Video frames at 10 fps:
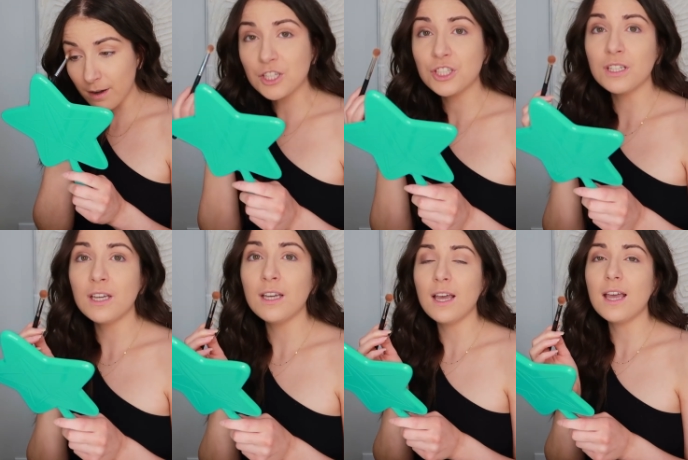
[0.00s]

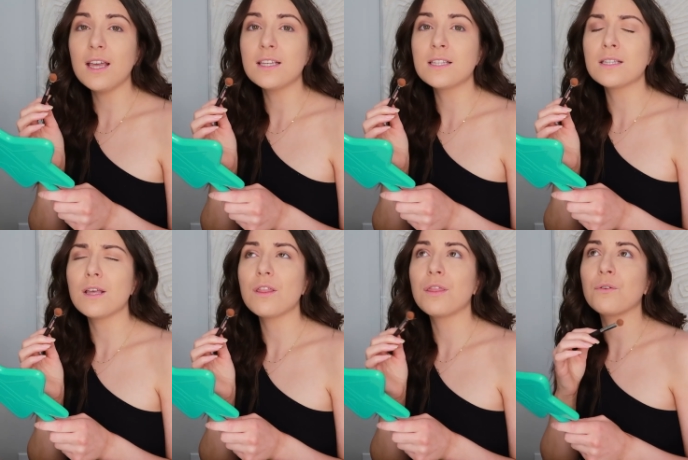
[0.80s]
Actually is
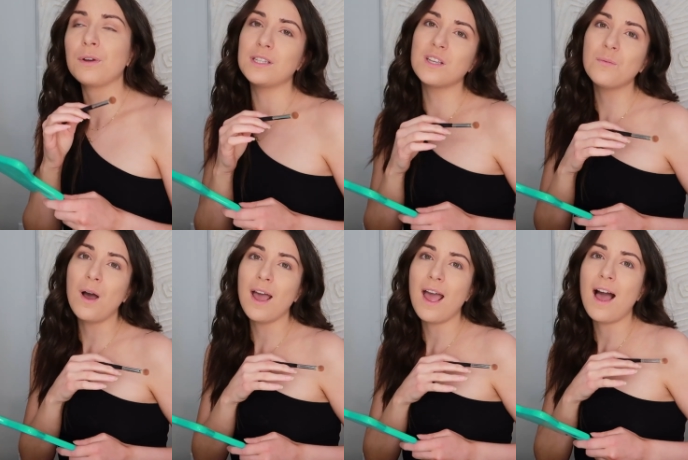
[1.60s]
the reason
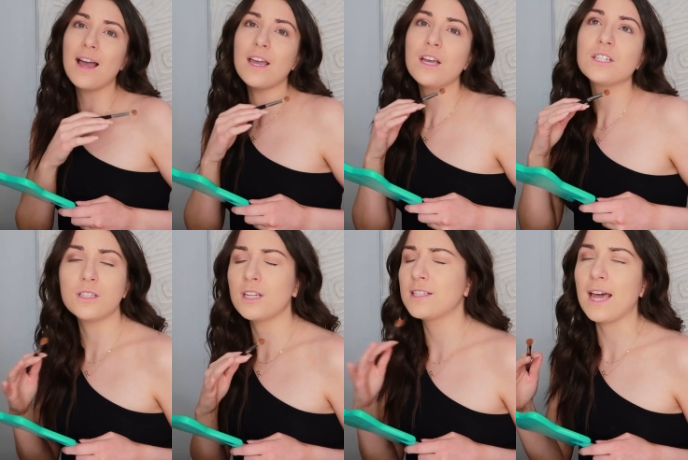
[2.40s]
why I
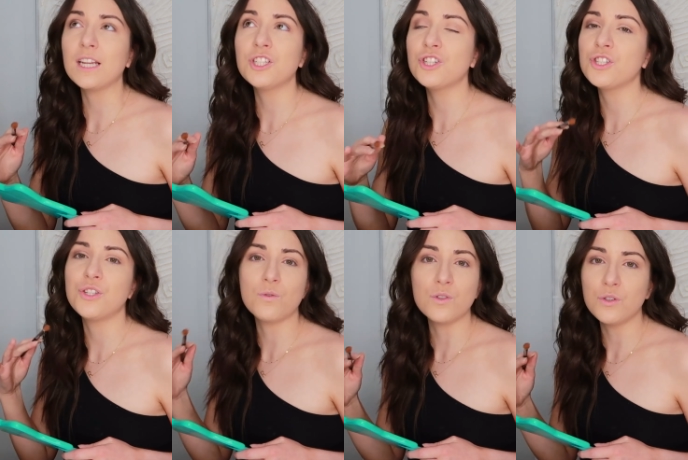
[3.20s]
decided to just
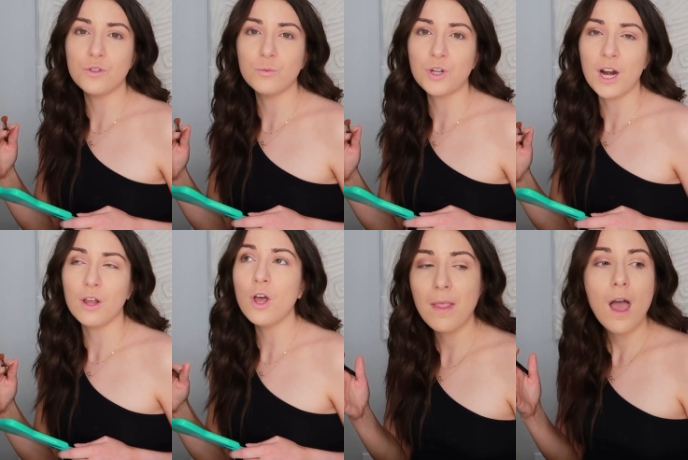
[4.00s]
do this YouTube
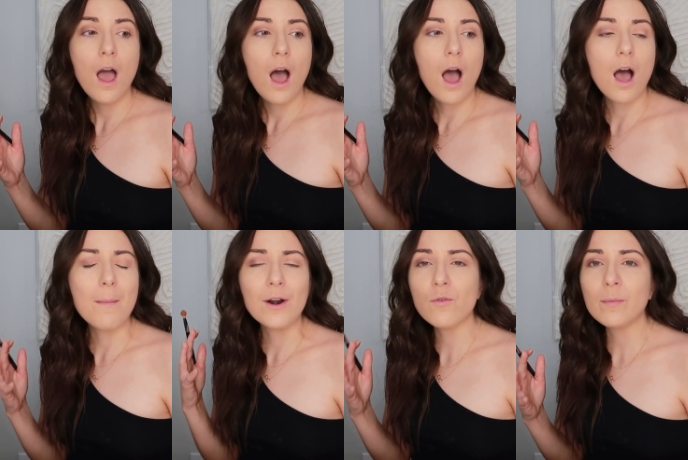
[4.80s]
channel.
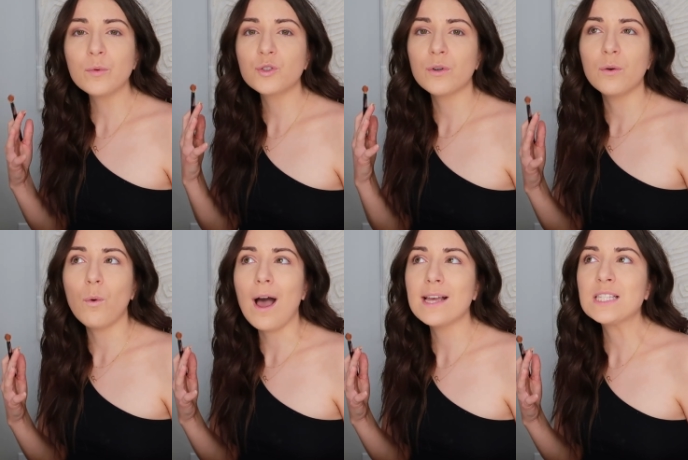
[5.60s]
I don't remember which one it
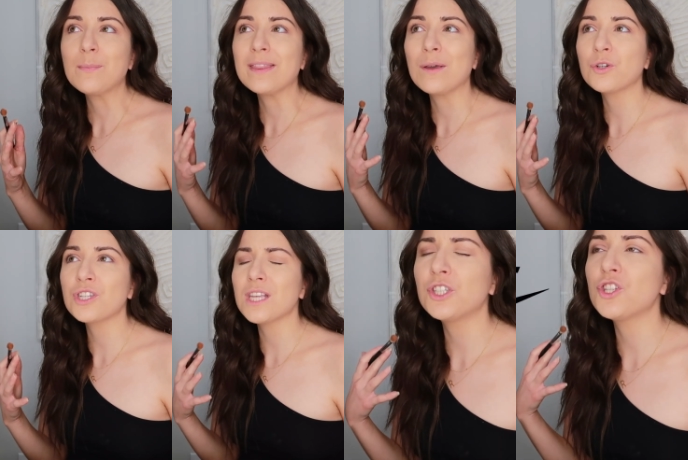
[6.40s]
was, but they were
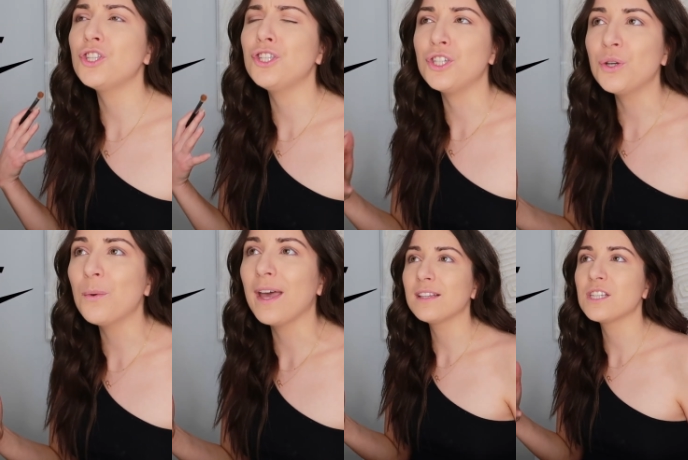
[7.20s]
just like, just do
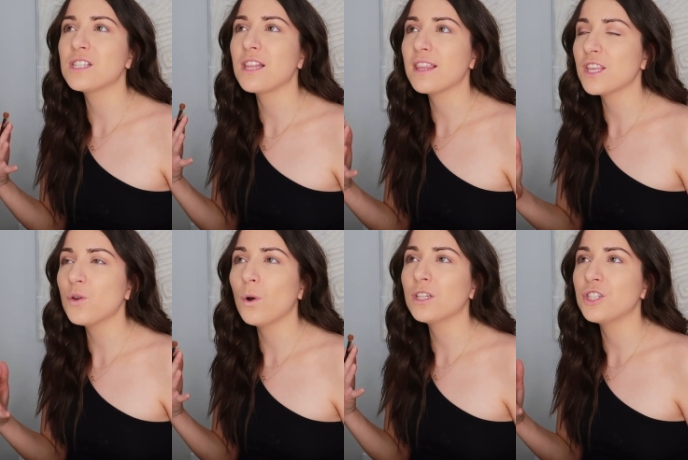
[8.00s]
it. Just the thing that
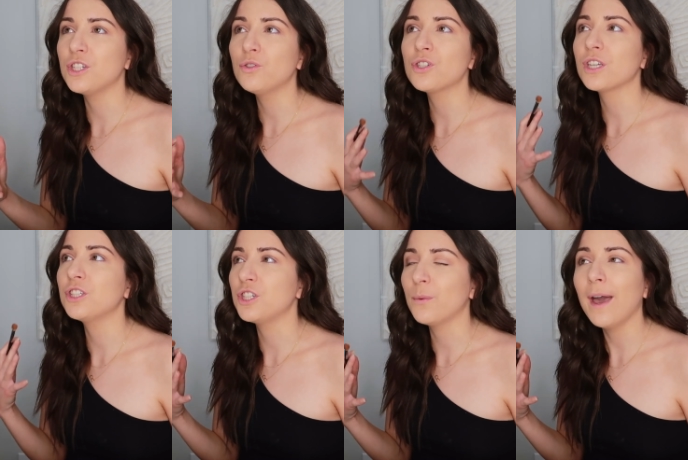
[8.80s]
you wanted to do, just
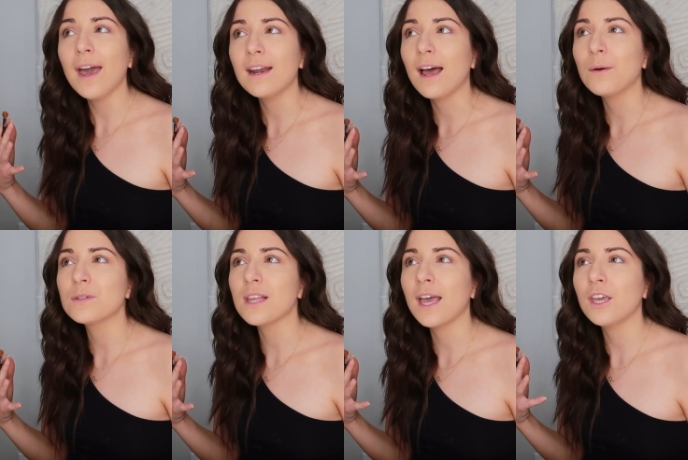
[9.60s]
like do it. And I
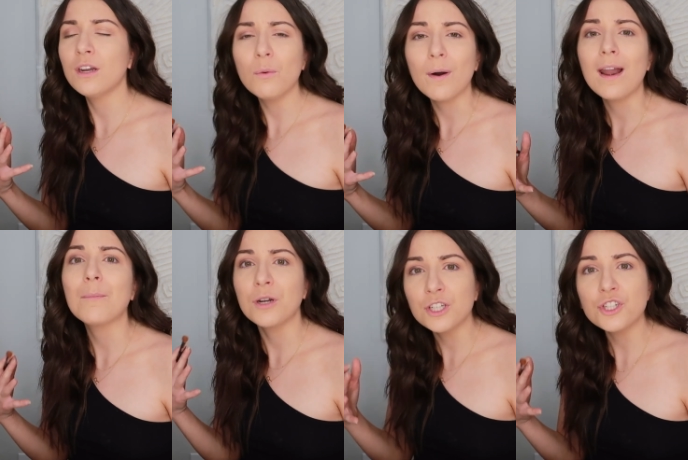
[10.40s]
was like, you know what?
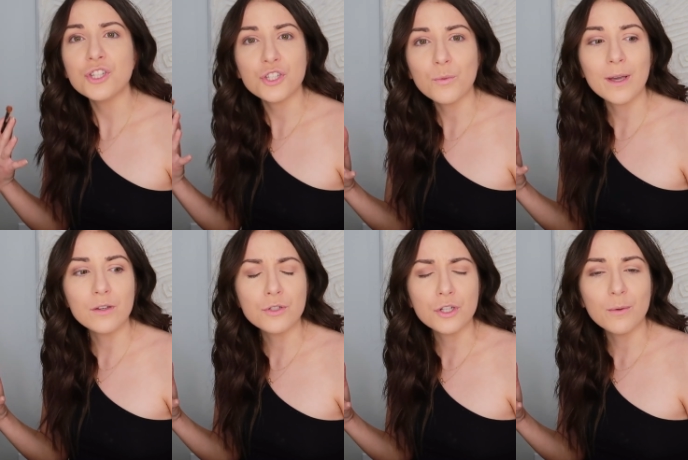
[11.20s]
I'm gonna just do my
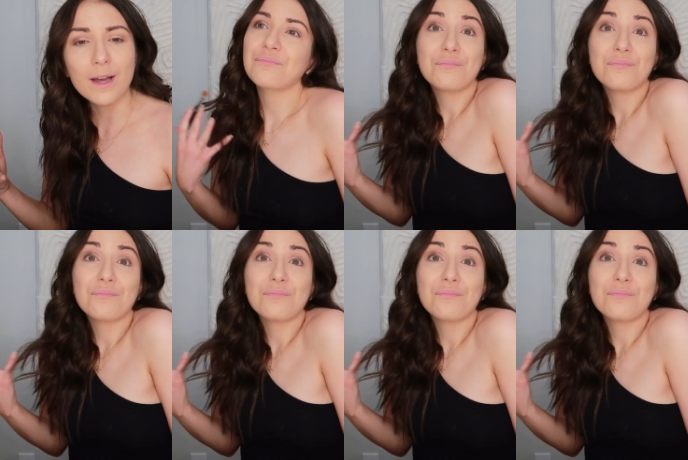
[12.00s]
YouTube.